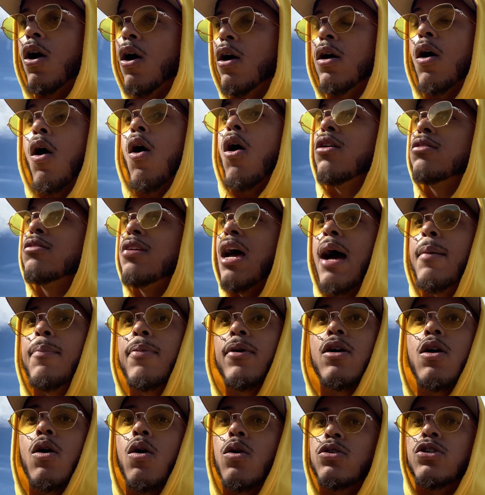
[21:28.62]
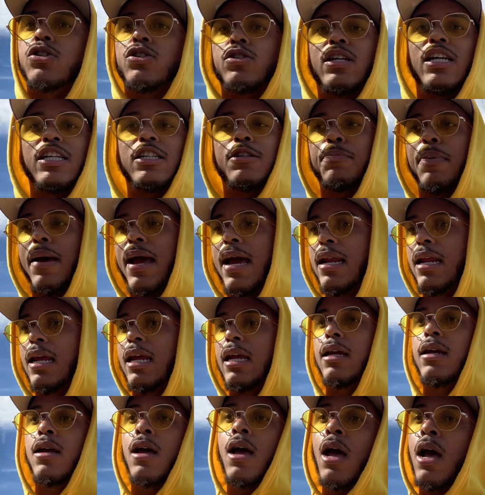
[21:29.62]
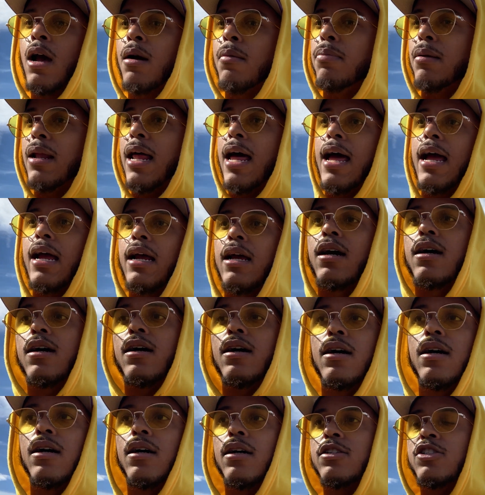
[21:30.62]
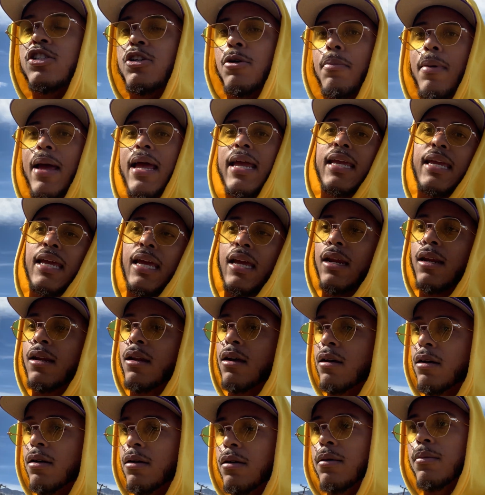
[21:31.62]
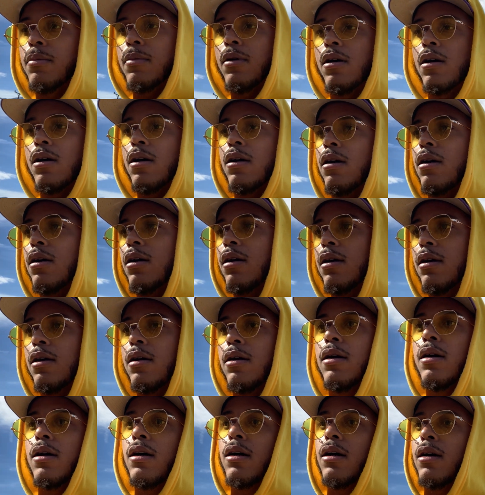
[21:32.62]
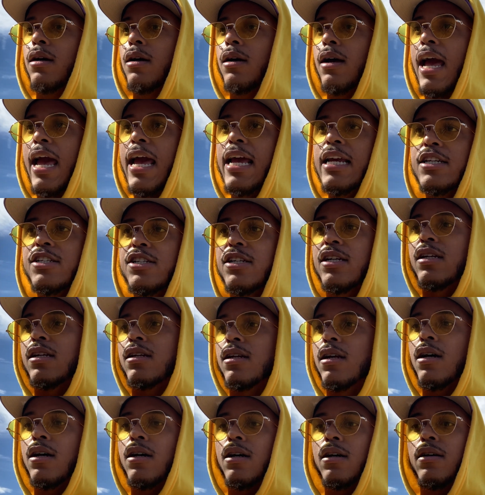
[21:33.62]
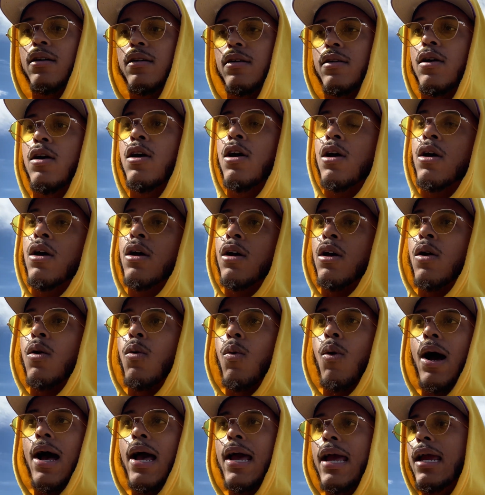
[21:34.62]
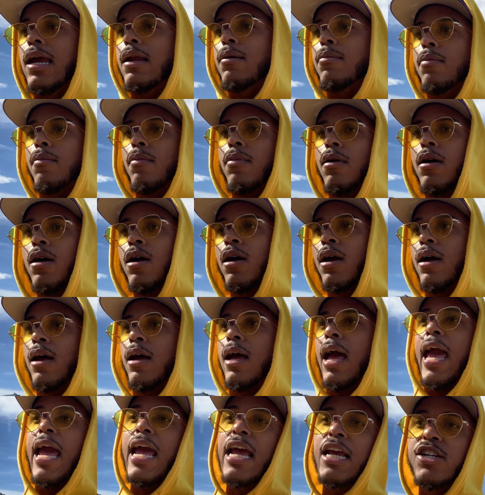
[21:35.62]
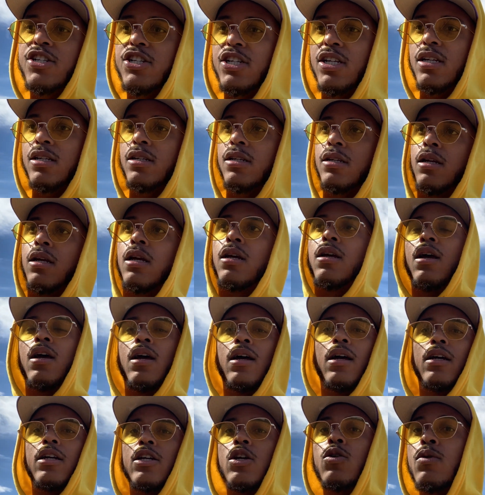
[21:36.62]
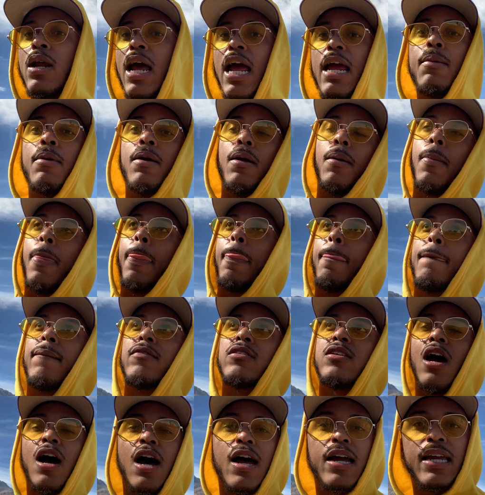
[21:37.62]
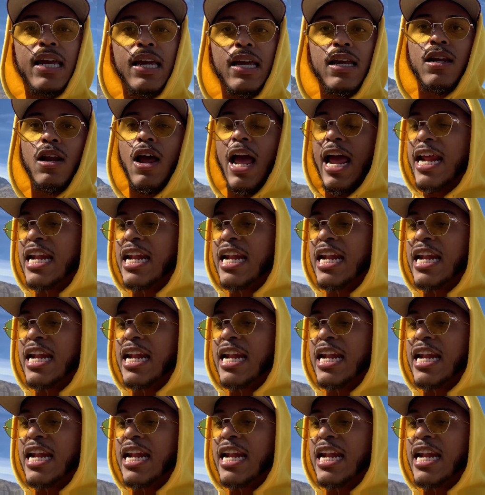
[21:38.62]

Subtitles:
all type of cultures: Hispanic, Black, Jamaican, Haitian, white, Asian, you name it. Tongan,